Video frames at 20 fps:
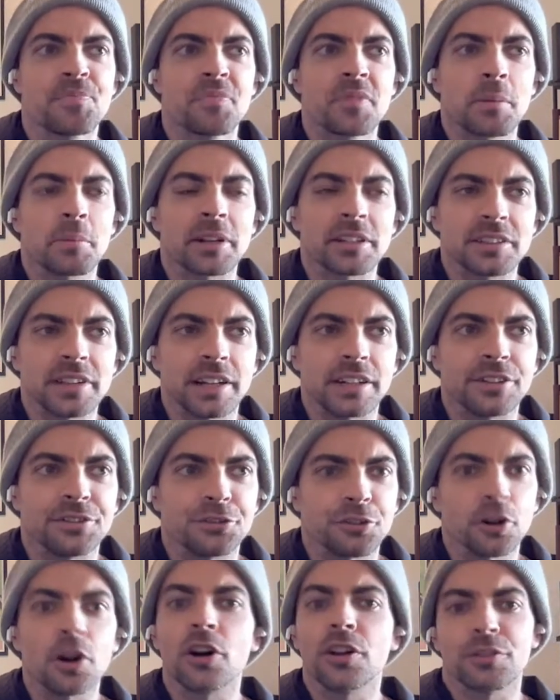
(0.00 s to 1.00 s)
I'm excited
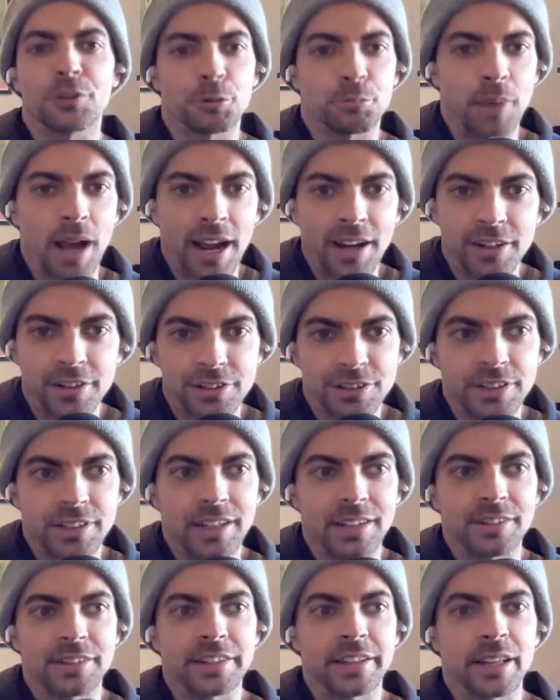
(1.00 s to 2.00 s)
for all of our backers to
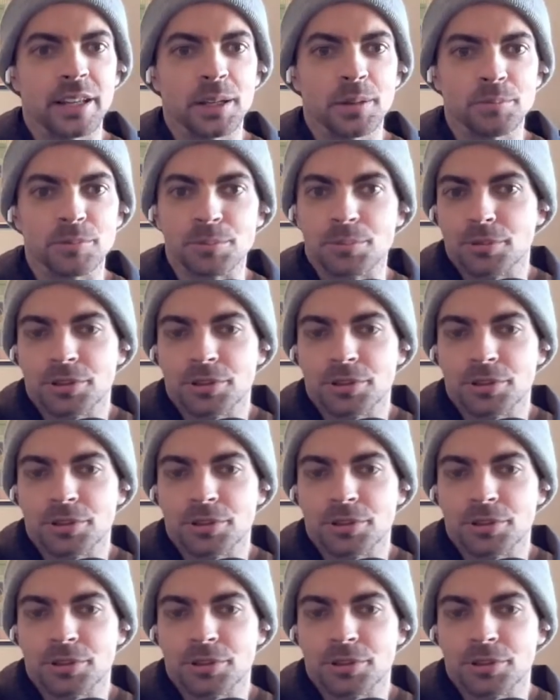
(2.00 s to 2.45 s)
get the games. I'm